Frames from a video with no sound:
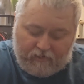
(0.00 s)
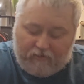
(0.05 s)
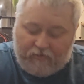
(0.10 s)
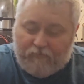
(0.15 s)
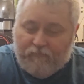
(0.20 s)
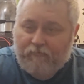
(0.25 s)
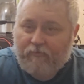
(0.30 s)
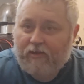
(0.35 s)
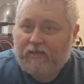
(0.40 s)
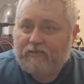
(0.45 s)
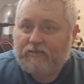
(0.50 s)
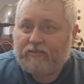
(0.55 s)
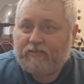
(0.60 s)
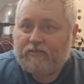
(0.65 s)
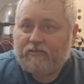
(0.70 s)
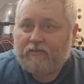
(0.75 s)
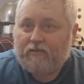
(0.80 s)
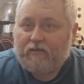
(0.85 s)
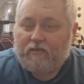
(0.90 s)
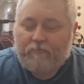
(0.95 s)

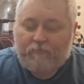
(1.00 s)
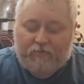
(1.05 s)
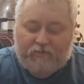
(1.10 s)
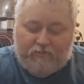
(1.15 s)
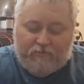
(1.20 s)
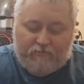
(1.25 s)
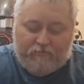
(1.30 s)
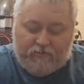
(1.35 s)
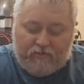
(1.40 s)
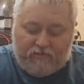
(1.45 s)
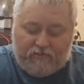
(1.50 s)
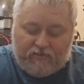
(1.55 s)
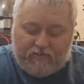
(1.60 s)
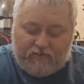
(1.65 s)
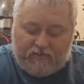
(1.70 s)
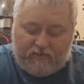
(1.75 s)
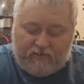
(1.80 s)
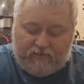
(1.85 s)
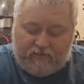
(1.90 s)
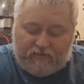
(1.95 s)
erase, but the only
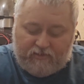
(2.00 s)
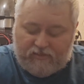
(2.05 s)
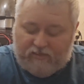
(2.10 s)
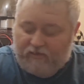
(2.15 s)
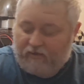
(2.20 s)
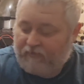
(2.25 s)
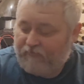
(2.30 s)
thing is